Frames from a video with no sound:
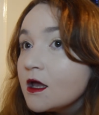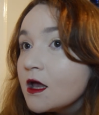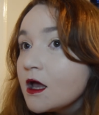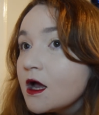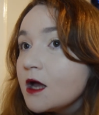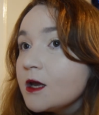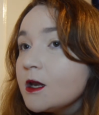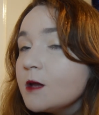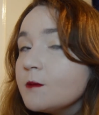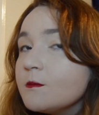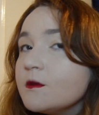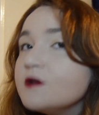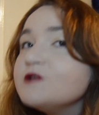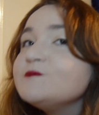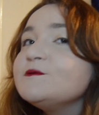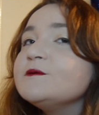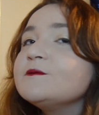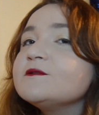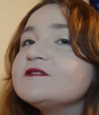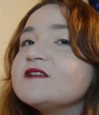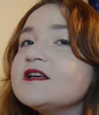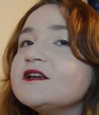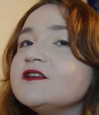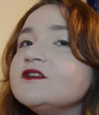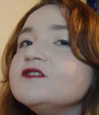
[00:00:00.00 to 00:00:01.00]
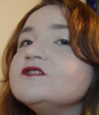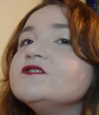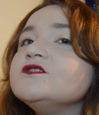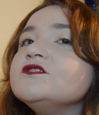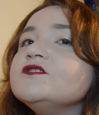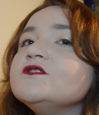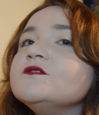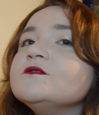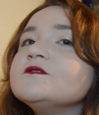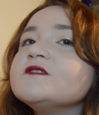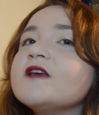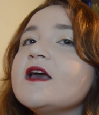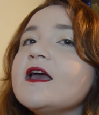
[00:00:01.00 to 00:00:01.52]
I know most people tell you to
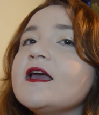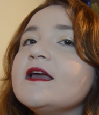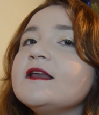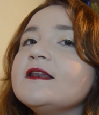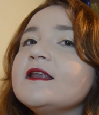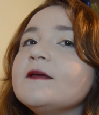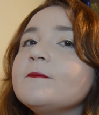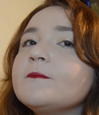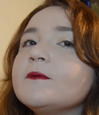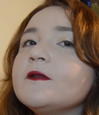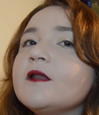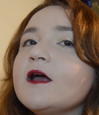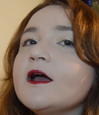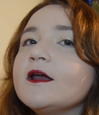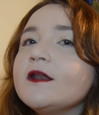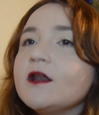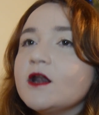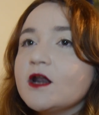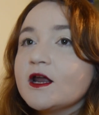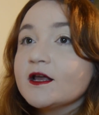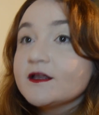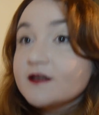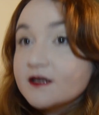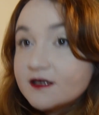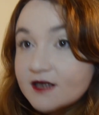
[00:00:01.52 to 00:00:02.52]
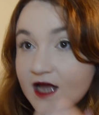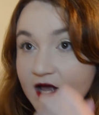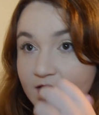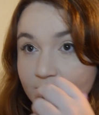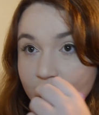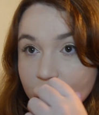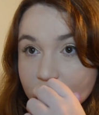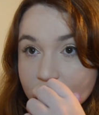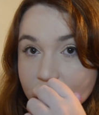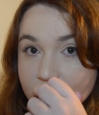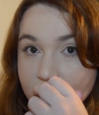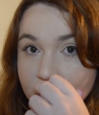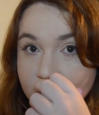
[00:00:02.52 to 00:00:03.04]
use a lip liner, and I did have
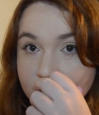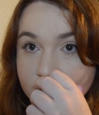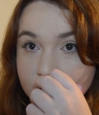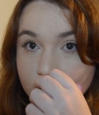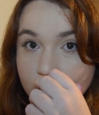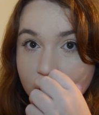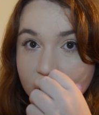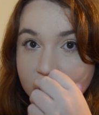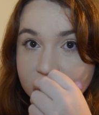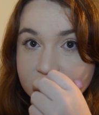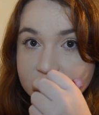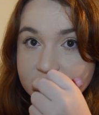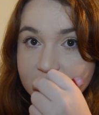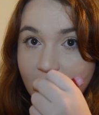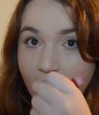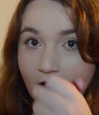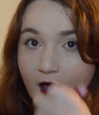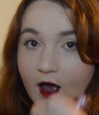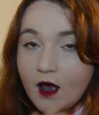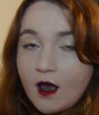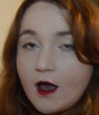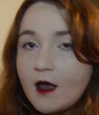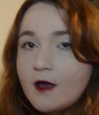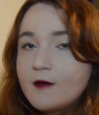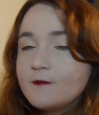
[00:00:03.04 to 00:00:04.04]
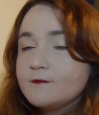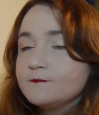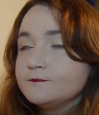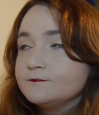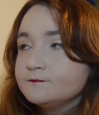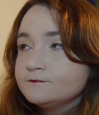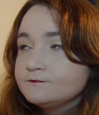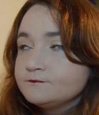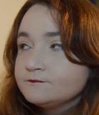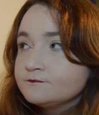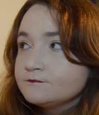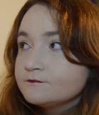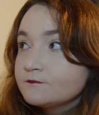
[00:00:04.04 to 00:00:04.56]
one of those ones that
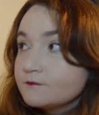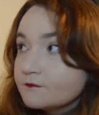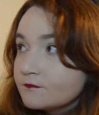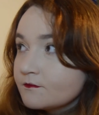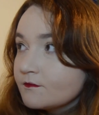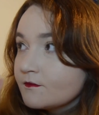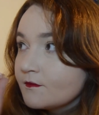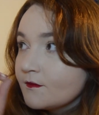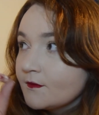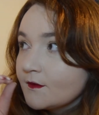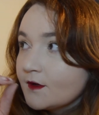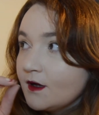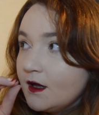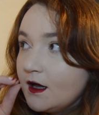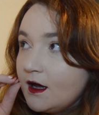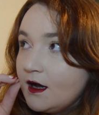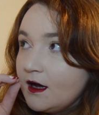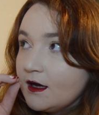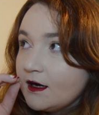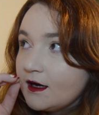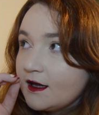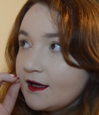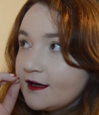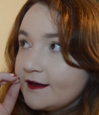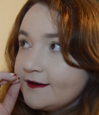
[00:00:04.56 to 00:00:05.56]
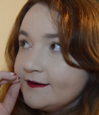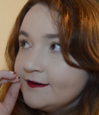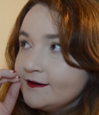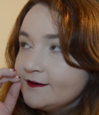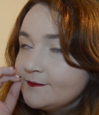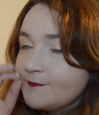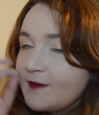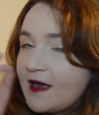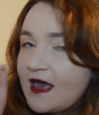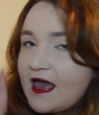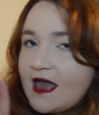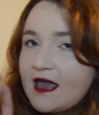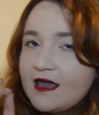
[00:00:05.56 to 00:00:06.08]
are like
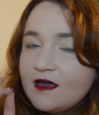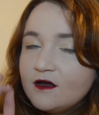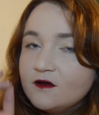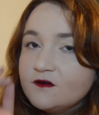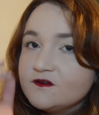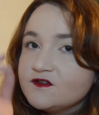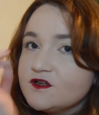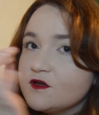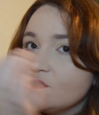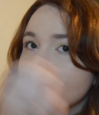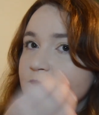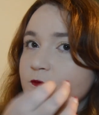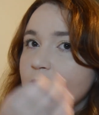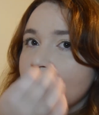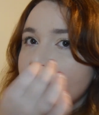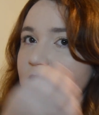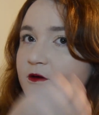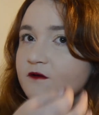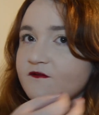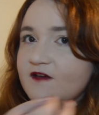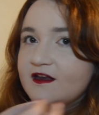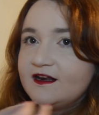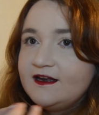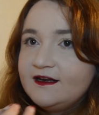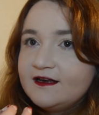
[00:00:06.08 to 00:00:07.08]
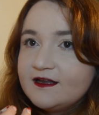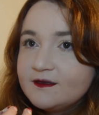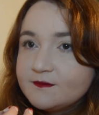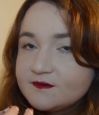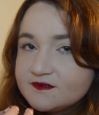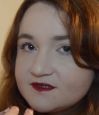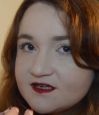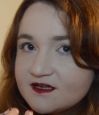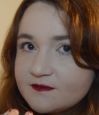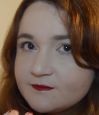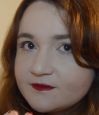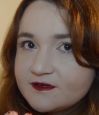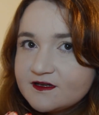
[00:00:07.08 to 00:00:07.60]
pale, so it would work with any
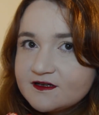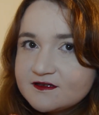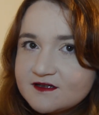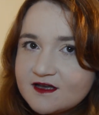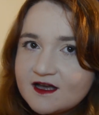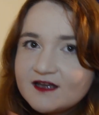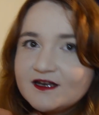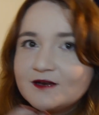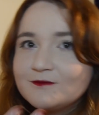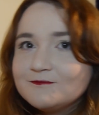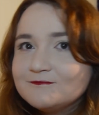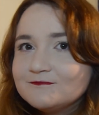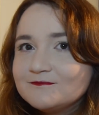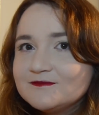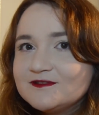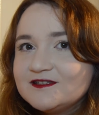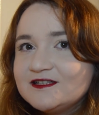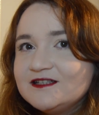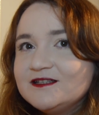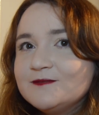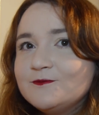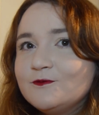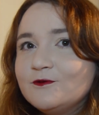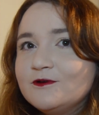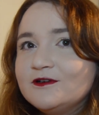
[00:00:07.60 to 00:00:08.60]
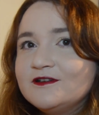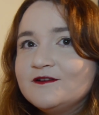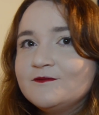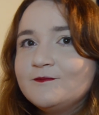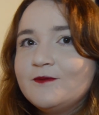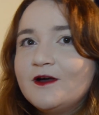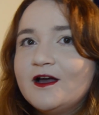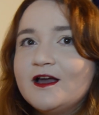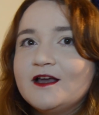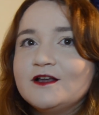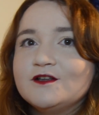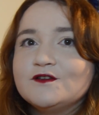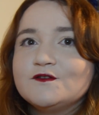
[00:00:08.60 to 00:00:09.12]
lipstick, because I don't see the point of
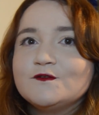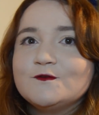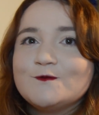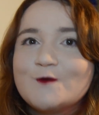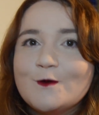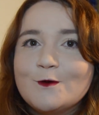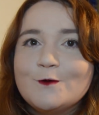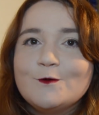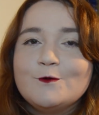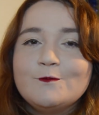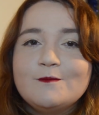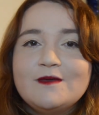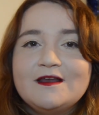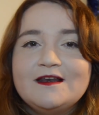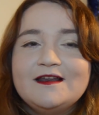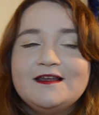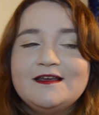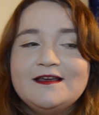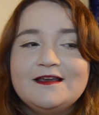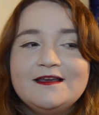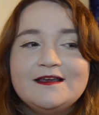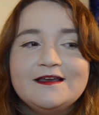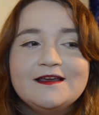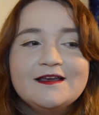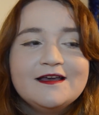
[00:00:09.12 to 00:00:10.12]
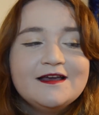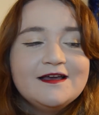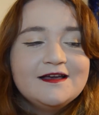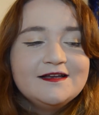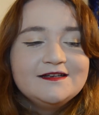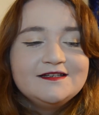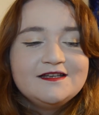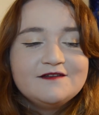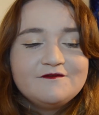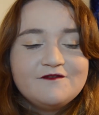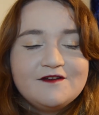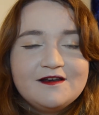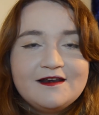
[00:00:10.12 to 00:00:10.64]
buying so many
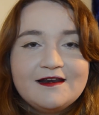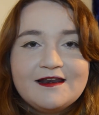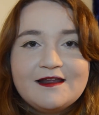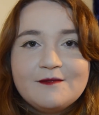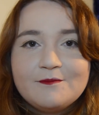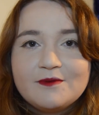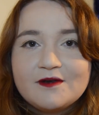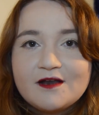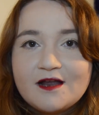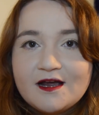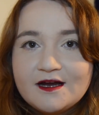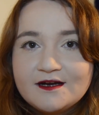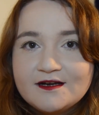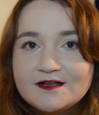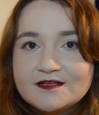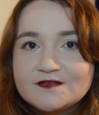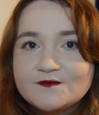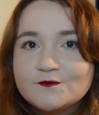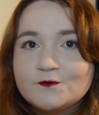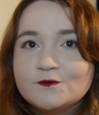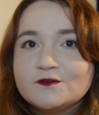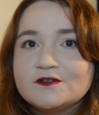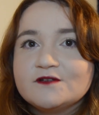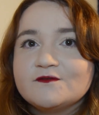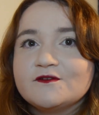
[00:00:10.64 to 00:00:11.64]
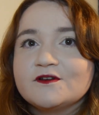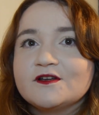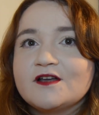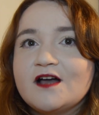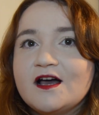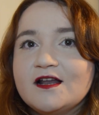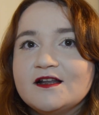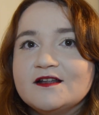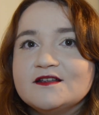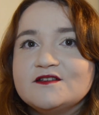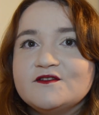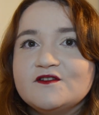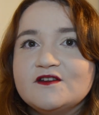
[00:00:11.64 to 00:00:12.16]
different lip liners for all the different
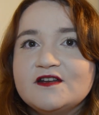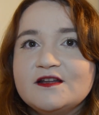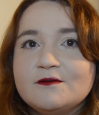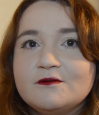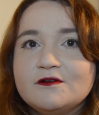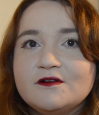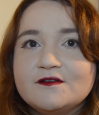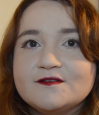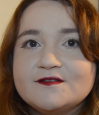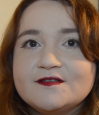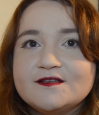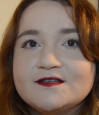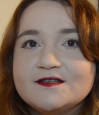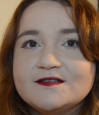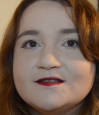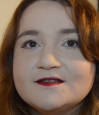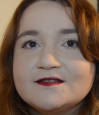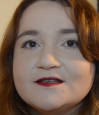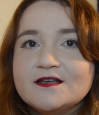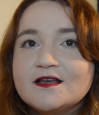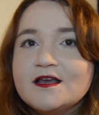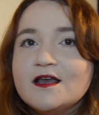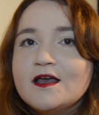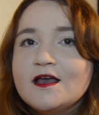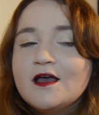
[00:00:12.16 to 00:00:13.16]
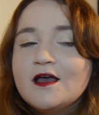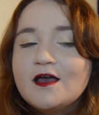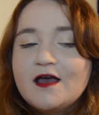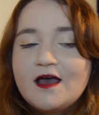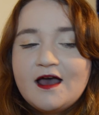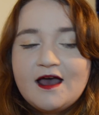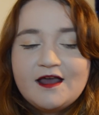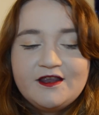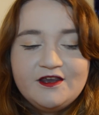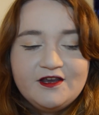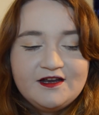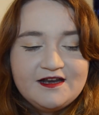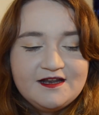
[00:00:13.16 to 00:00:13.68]
colours of your lip glosses
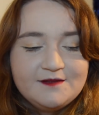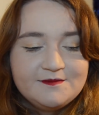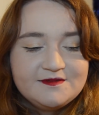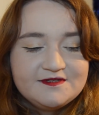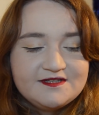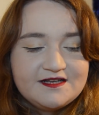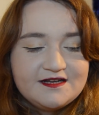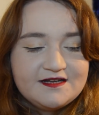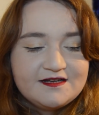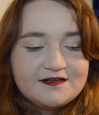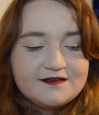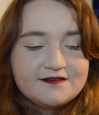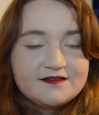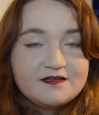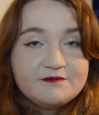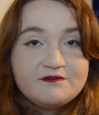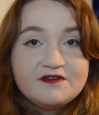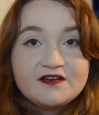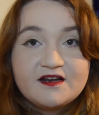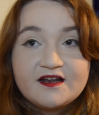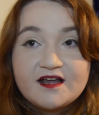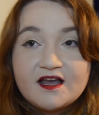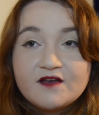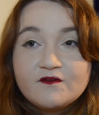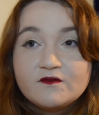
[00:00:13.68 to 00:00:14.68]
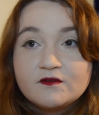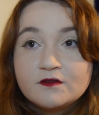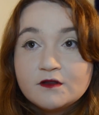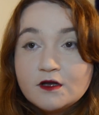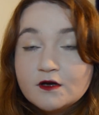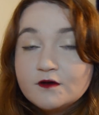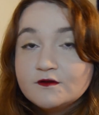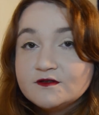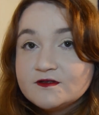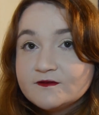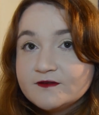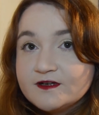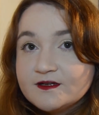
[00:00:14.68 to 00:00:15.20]
and your lipsticks. I mean, I have
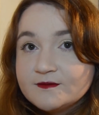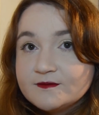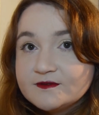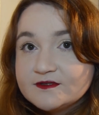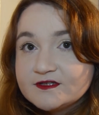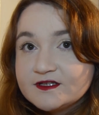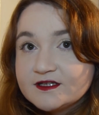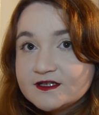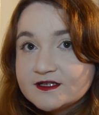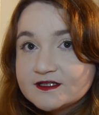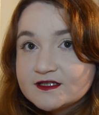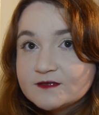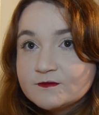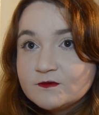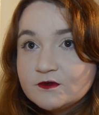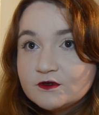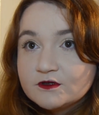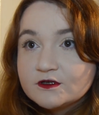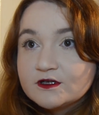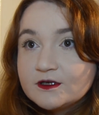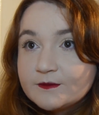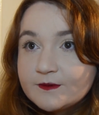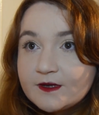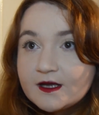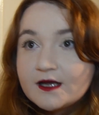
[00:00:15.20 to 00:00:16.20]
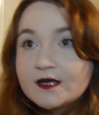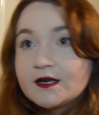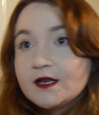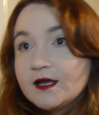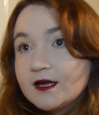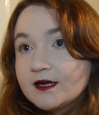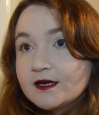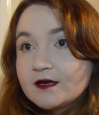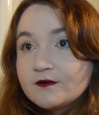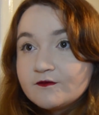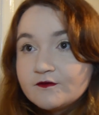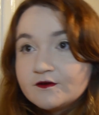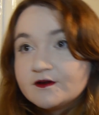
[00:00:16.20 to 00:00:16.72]
loads of lipsticks, I'm not going to buy a
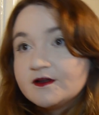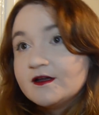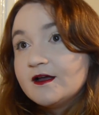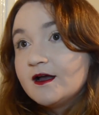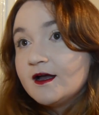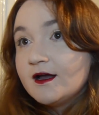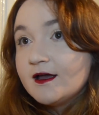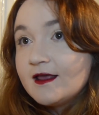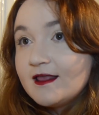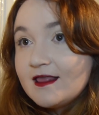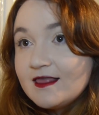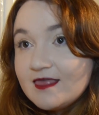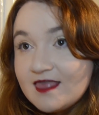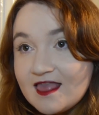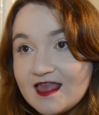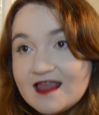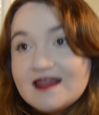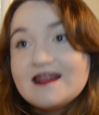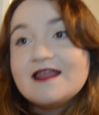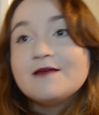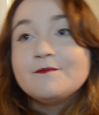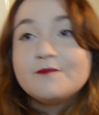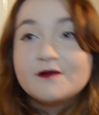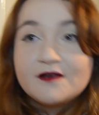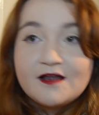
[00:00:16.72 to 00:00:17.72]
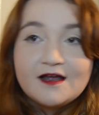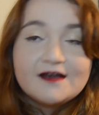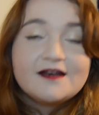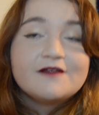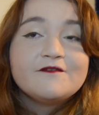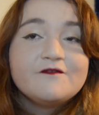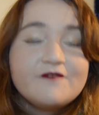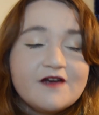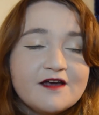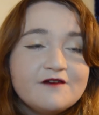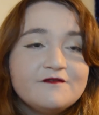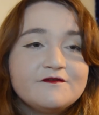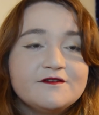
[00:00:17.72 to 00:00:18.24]
liner for, lip liner
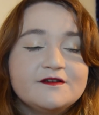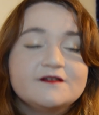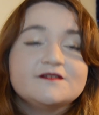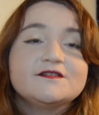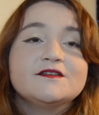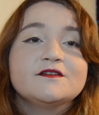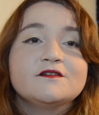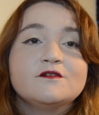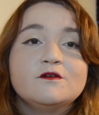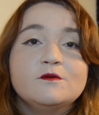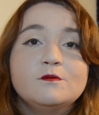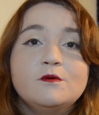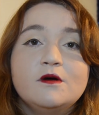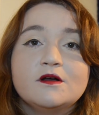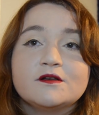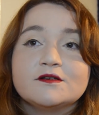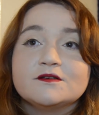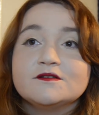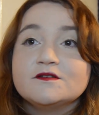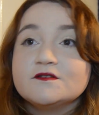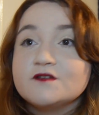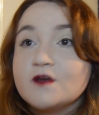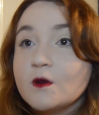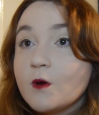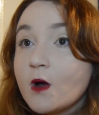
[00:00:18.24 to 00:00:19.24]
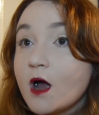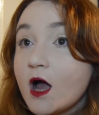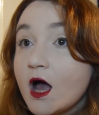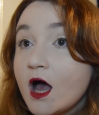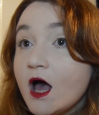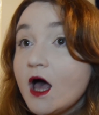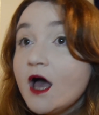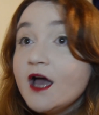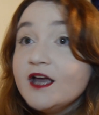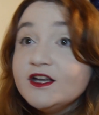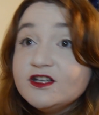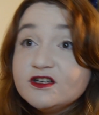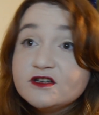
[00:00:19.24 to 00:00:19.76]
for every single one, so
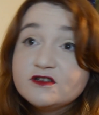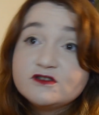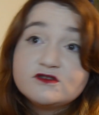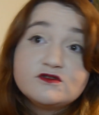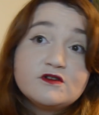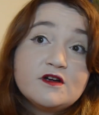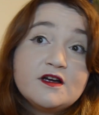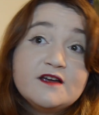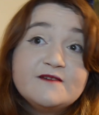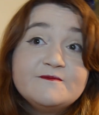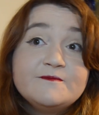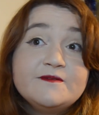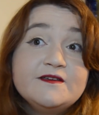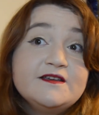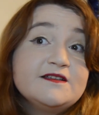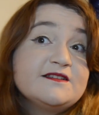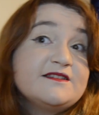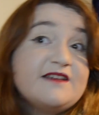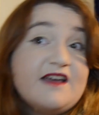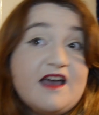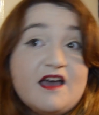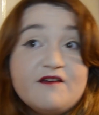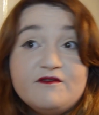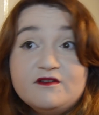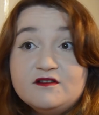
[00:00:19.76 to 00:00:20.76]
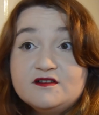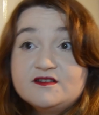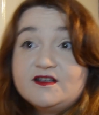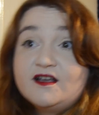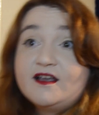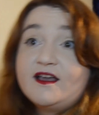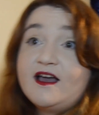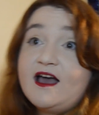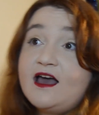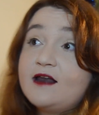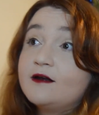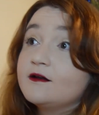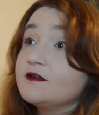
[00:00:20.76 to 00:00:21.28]
I just try and be as careful as I
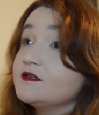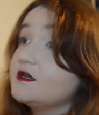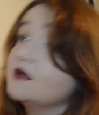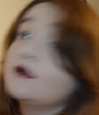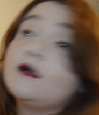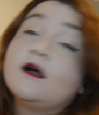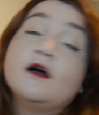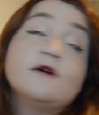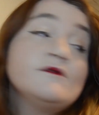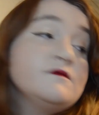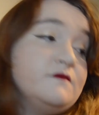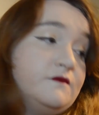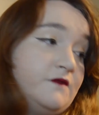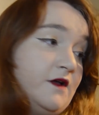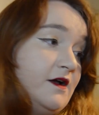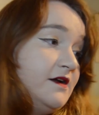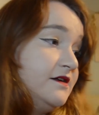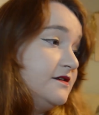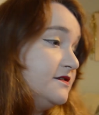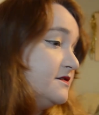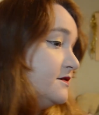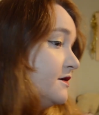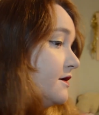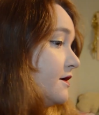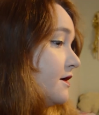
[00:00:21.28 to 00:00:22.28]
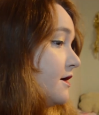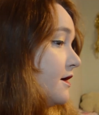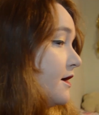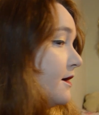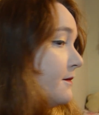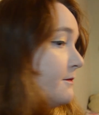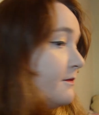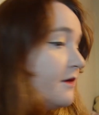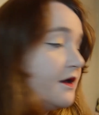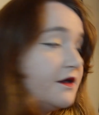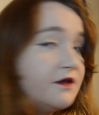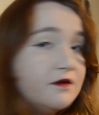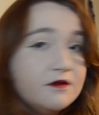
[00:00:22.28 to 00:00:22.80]
can because I can't find
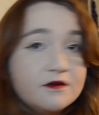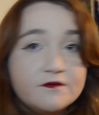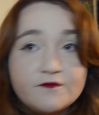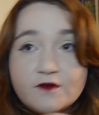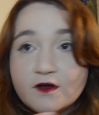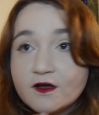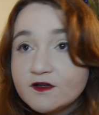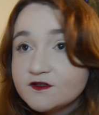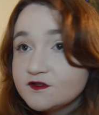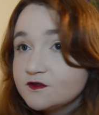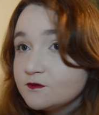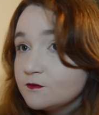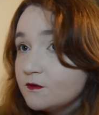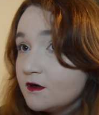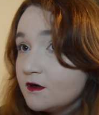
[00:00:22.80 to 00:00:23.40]
my universal